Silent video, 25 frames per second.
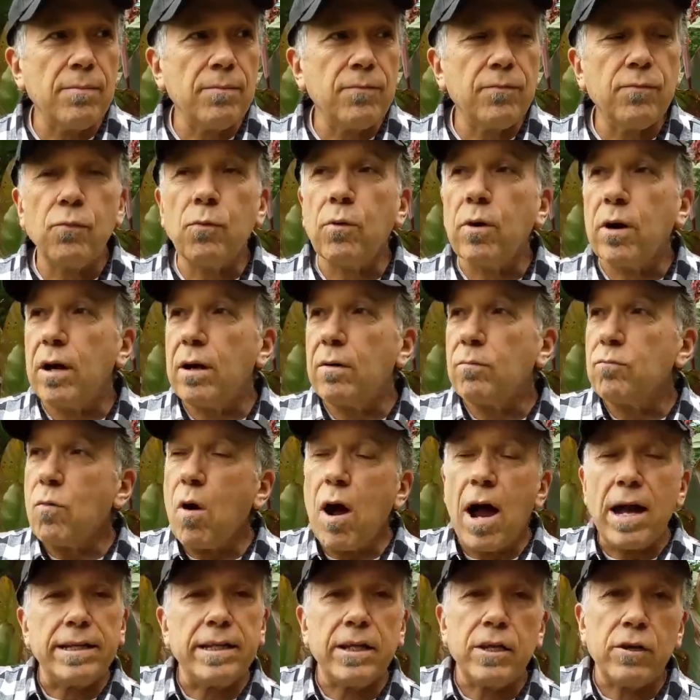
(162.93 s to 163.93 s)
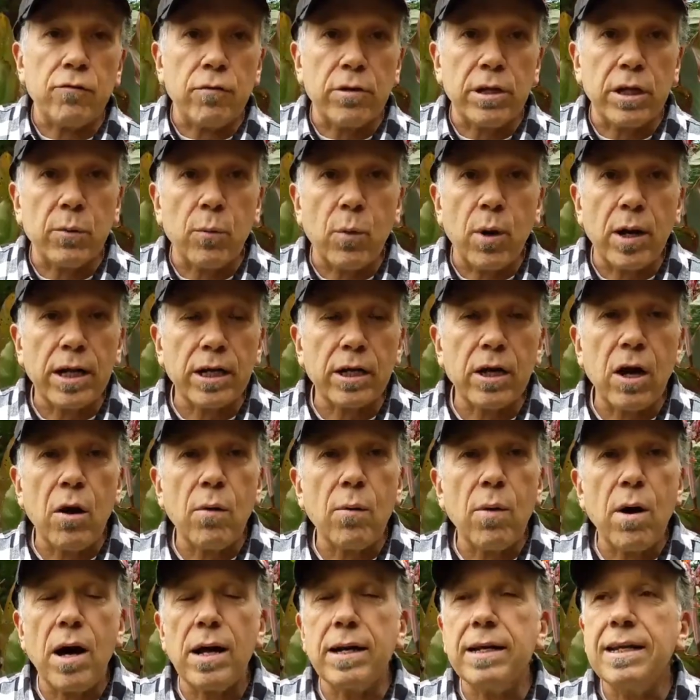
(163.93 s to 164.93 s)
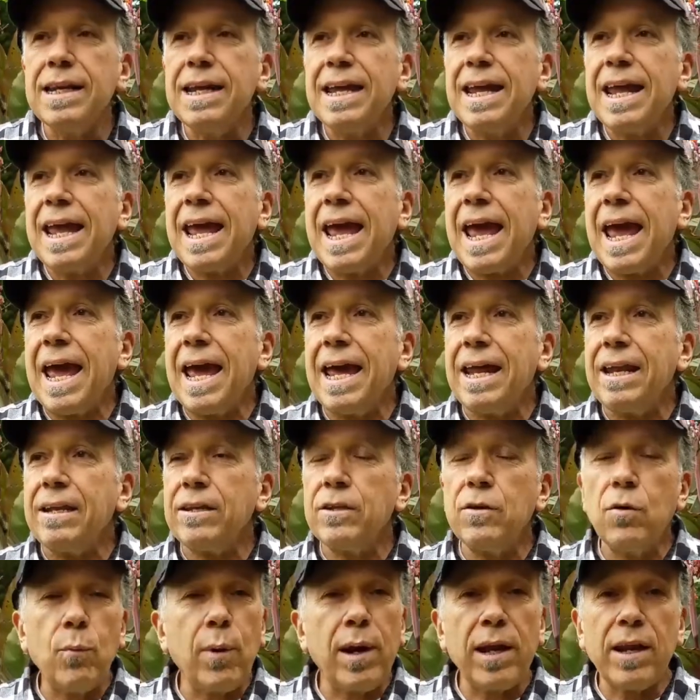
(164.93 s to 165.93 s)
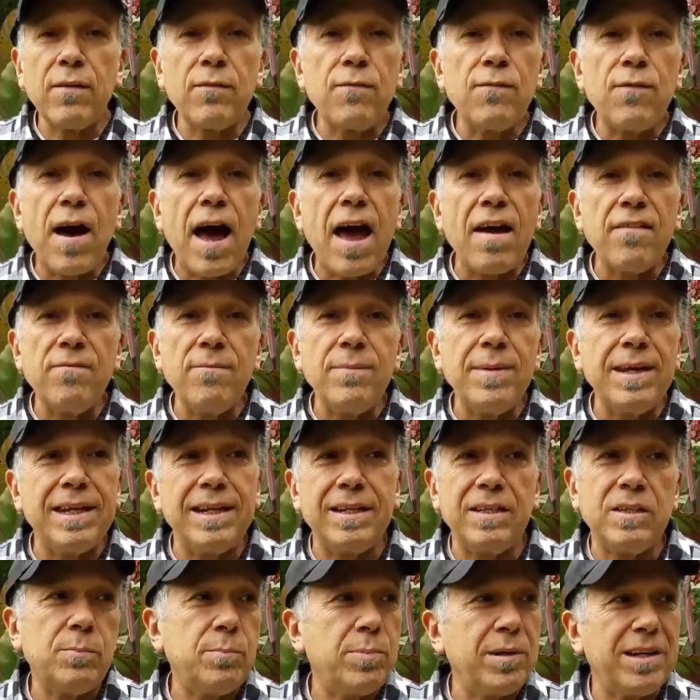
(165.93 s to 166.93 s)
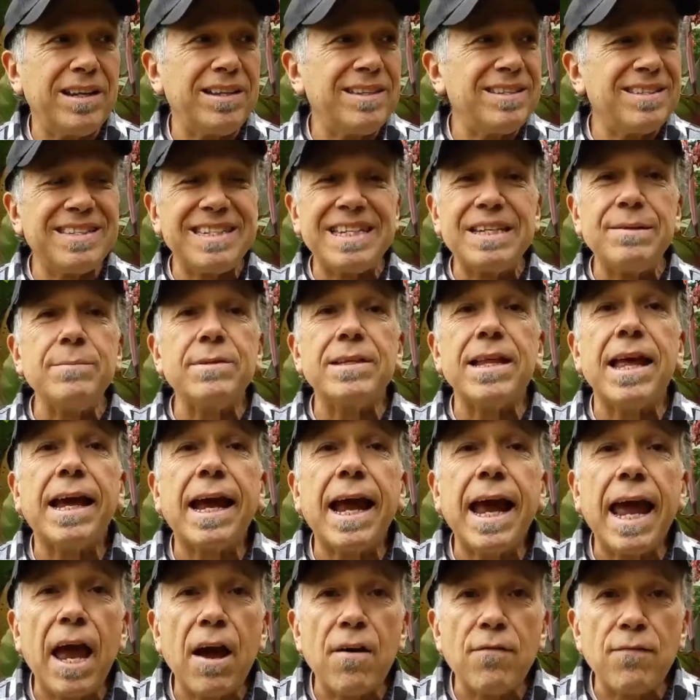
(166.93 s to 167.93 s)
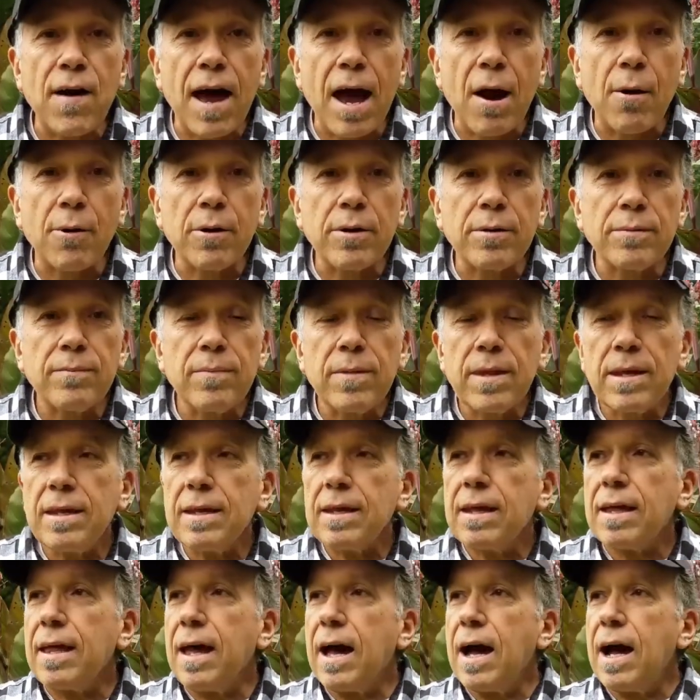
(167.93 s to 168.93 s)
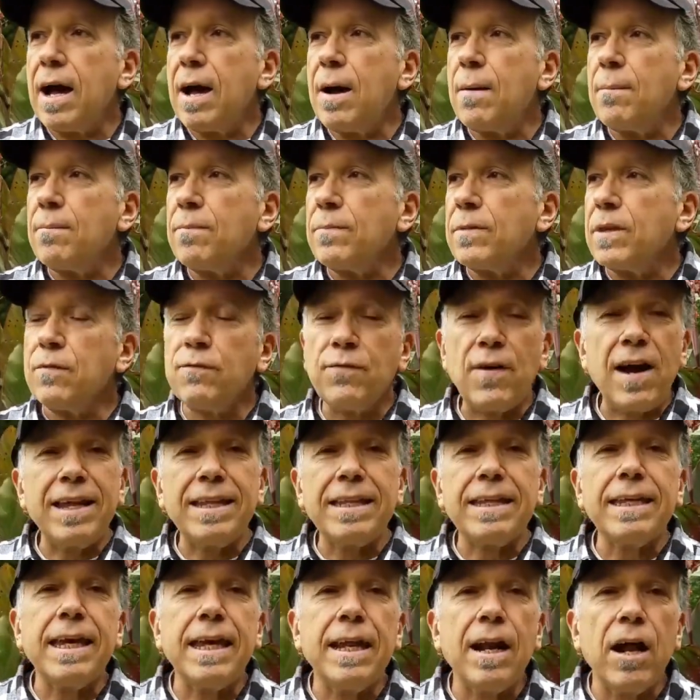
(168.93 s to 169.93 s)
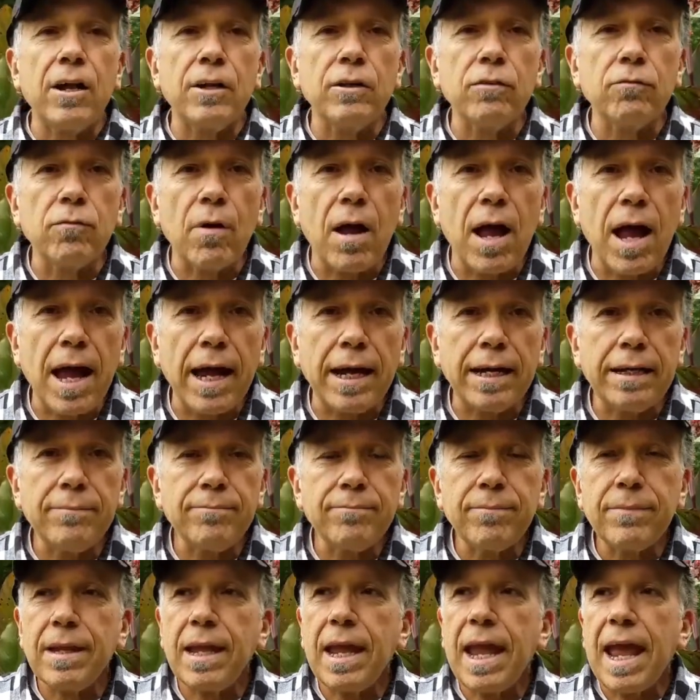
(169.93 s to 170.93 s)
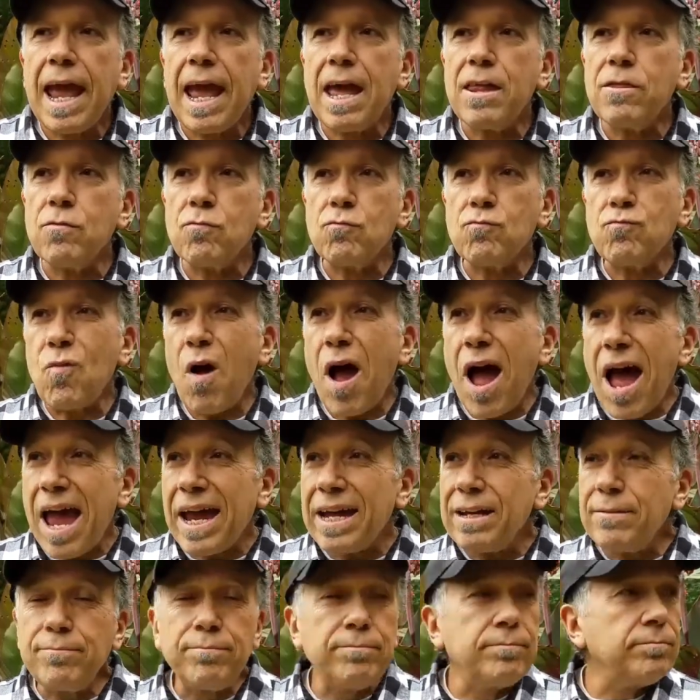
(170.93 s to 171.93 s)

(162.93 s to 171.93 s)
for a ride that you really want to go on. And you're waiting 5 minutes, but it seems like a half hour. You finally get on the ride, and the ride